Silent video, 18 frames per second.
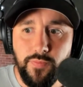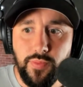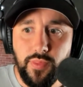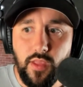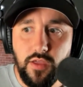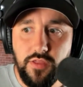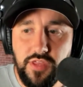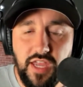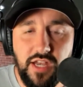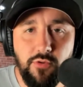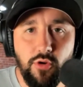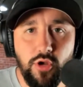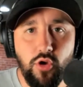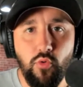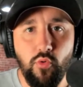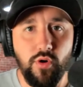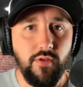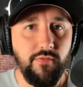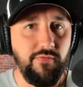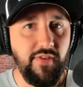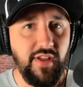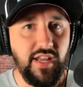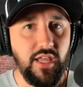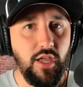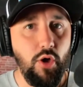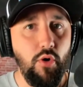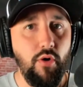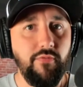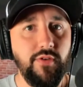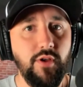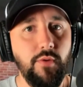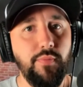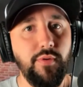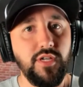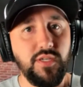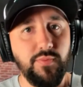then record a video of your
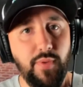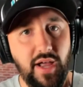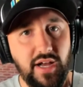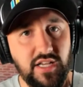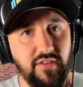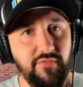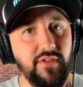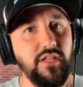perspective